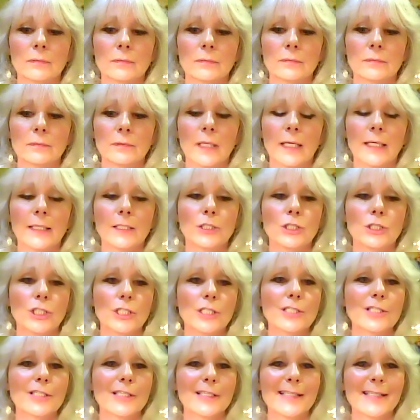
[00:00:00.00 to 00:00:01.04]
like
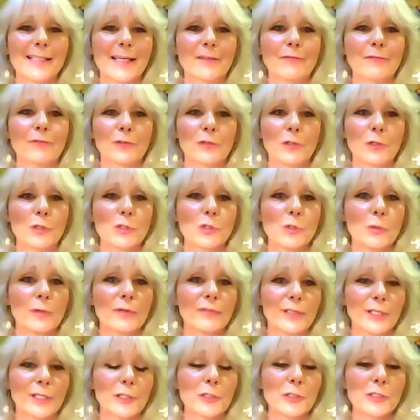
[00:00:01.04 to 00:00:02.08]
Jesus said, for those who
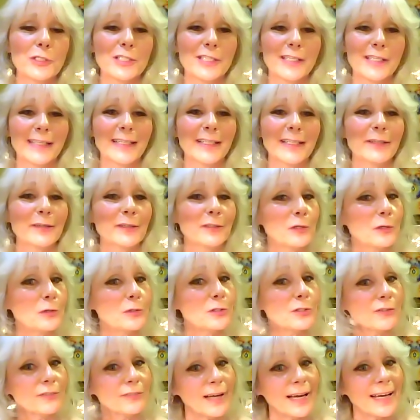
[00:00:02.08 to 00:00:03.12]
have ears to hear and
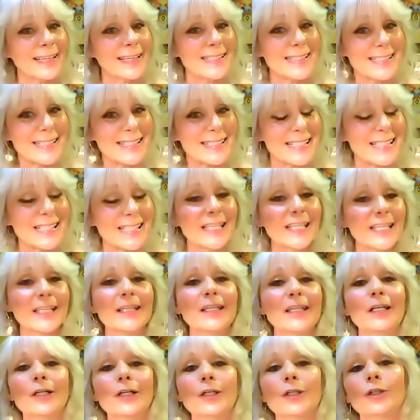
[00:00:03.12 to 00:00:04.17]
those who have eyes to
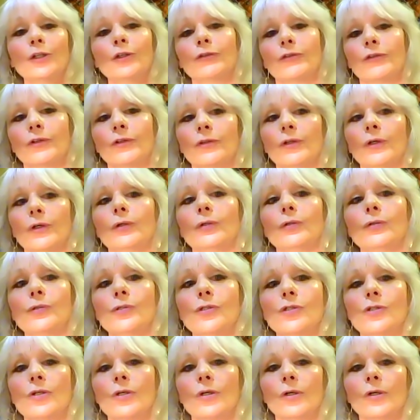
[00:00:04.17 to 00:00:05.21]
see, for
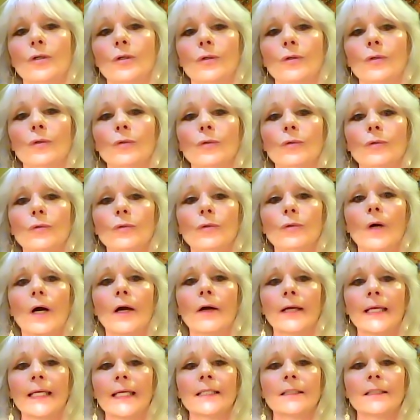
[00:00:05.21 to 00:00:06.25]
those who
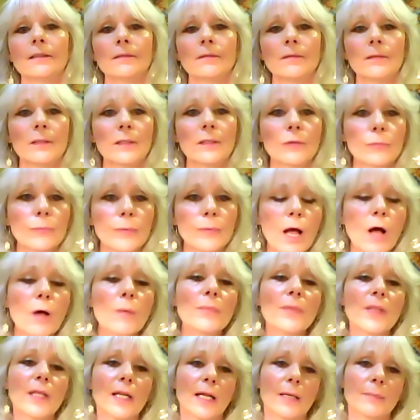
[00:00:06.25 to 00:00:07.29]
are in the
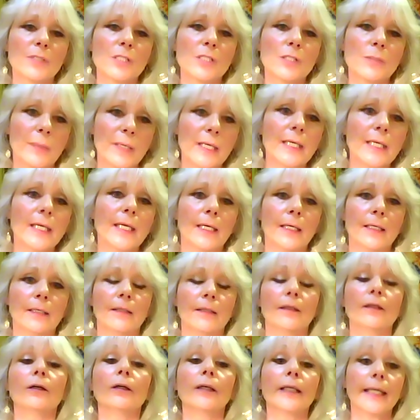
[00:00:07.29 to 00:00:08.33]
realm that I'm speaking,
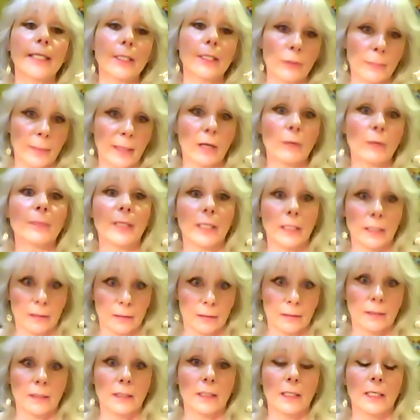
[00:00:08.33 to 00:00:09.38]
they'll hear about me,
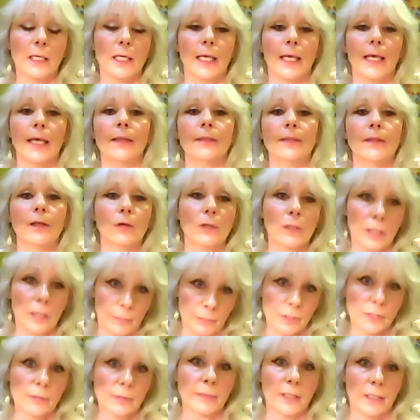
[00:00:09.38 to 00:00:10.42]
mm-hmm. and they'll
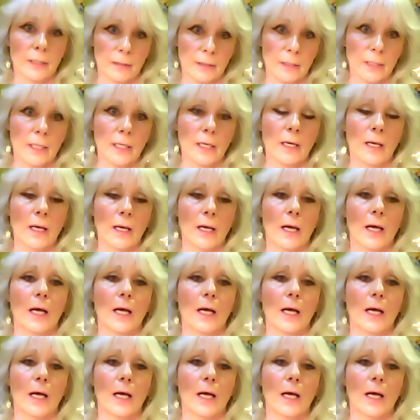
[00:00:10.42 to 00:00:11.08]
come to me. Mm-hmm.